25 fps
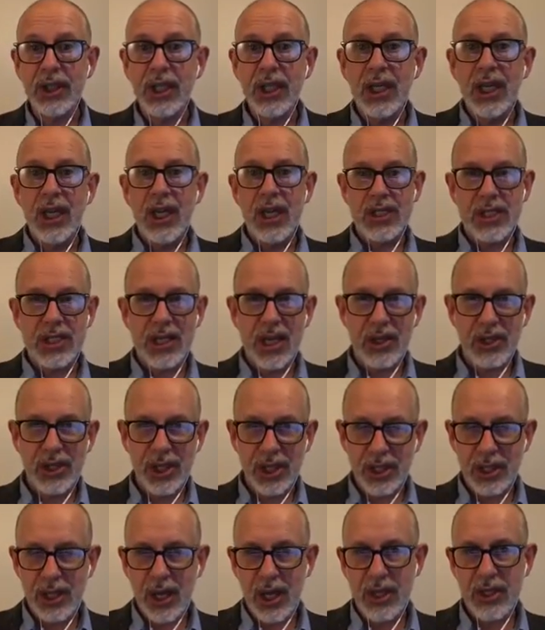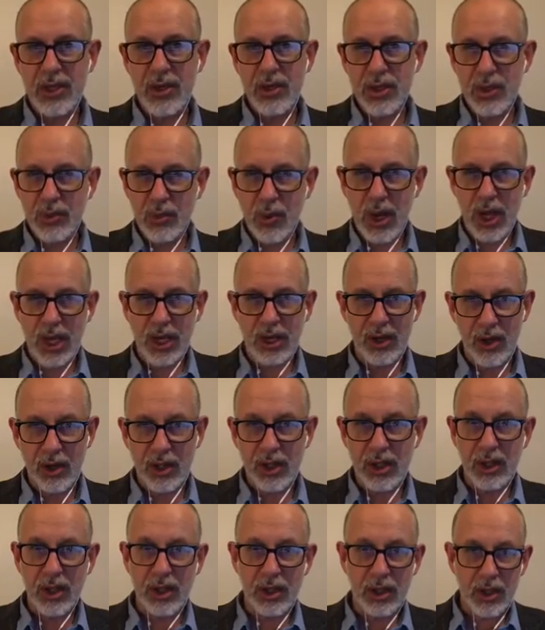It's something that I use quite a lot
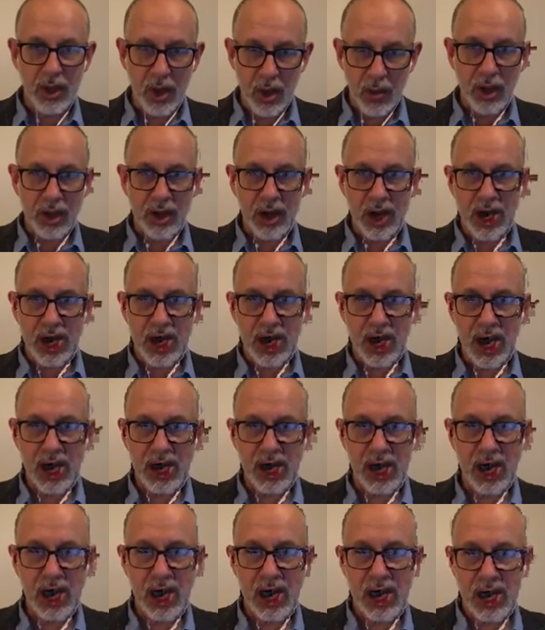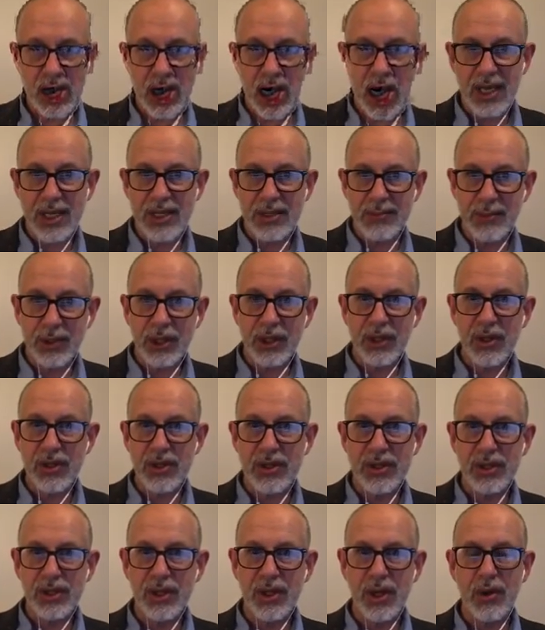at conferences these days, because
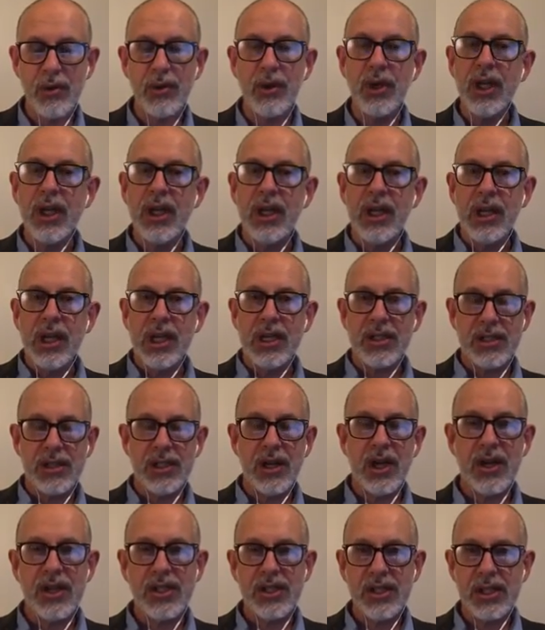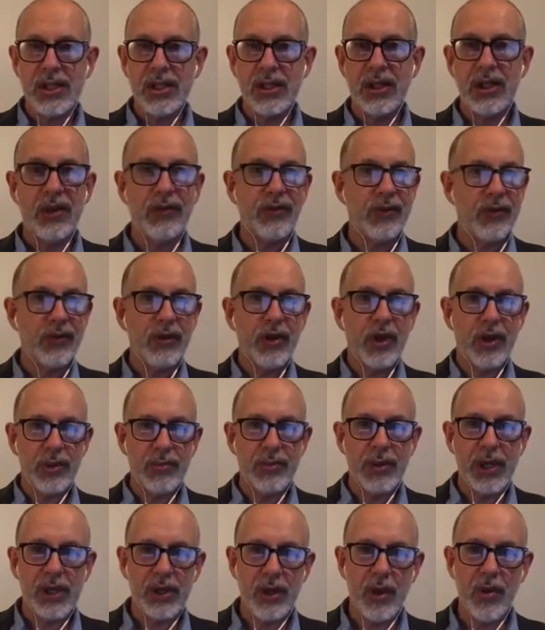you know, it's nice to, if you've got a
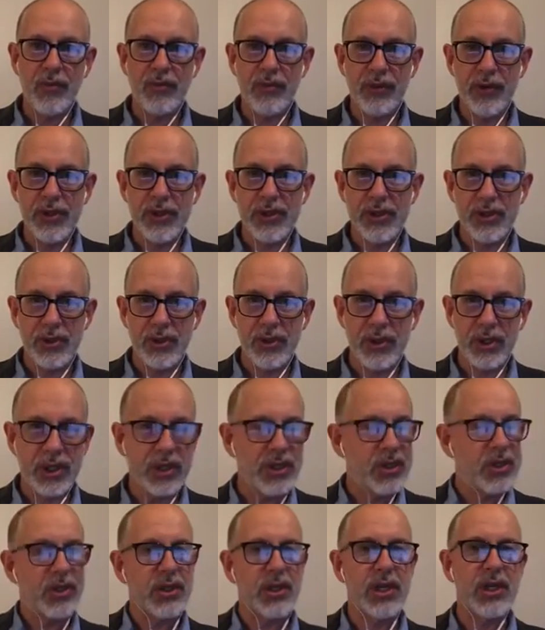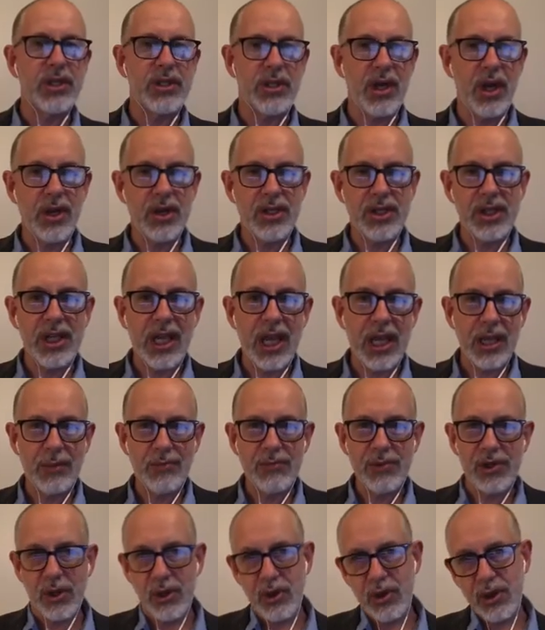big conference audience, it's hard to get them
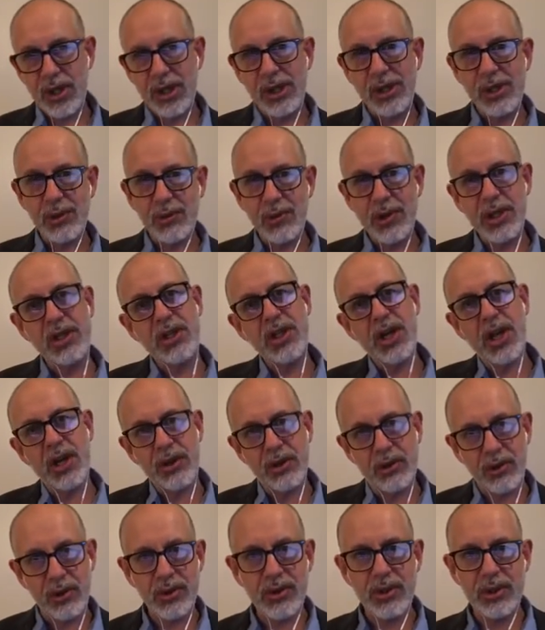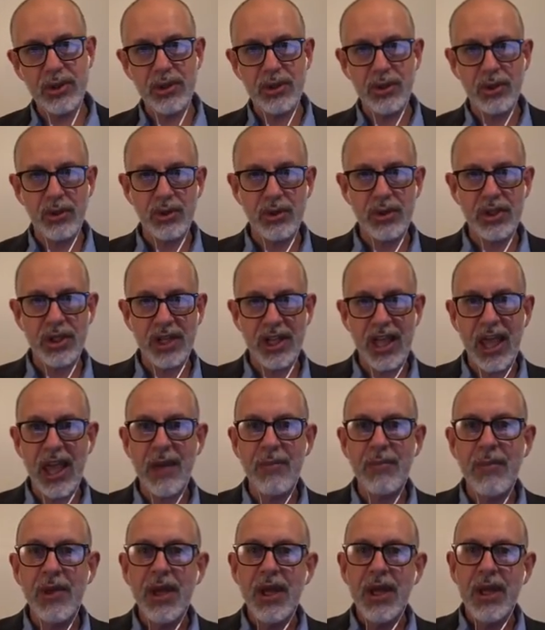talking to each other or to talk to them,
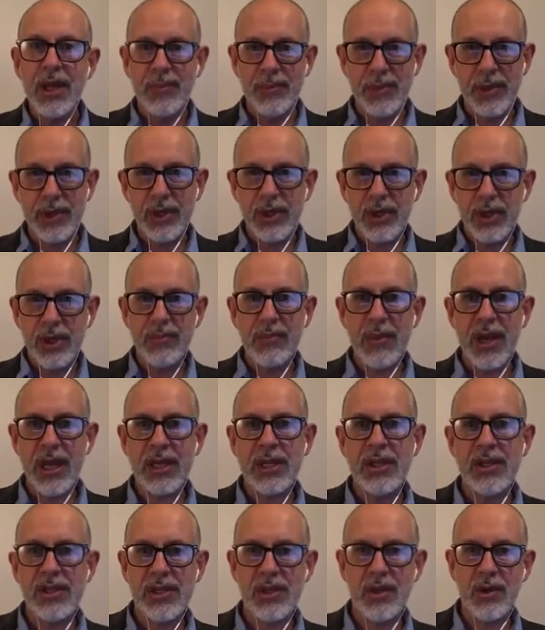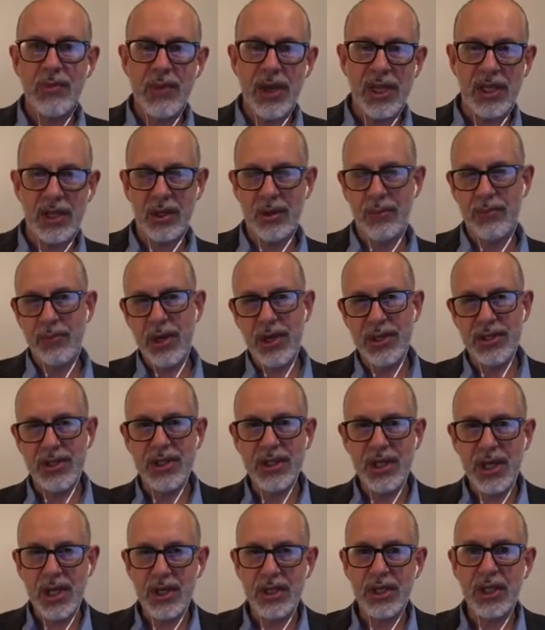but you can still make your
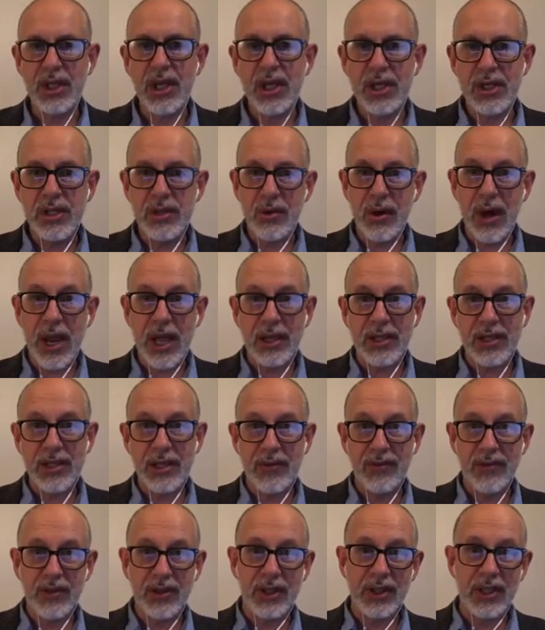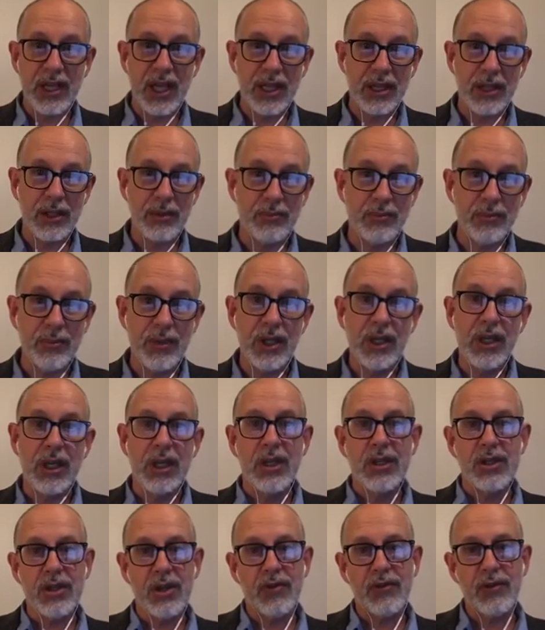presentation interactive and get them
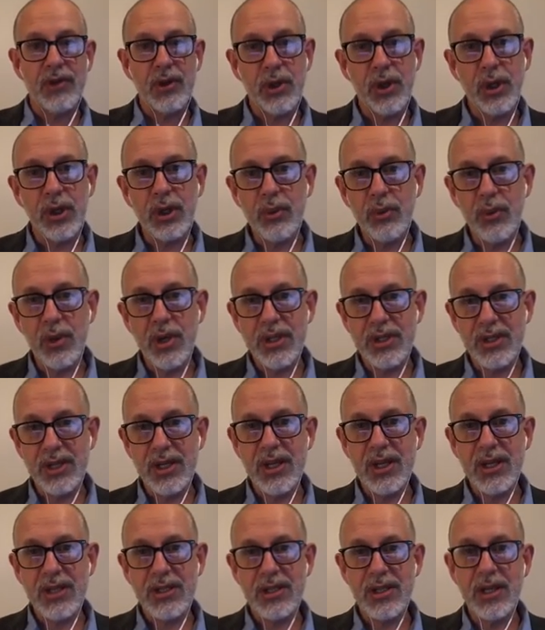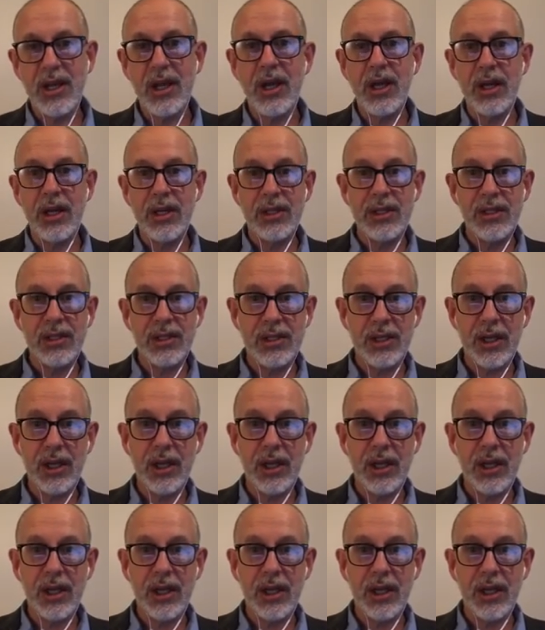sort of doing quizzes, and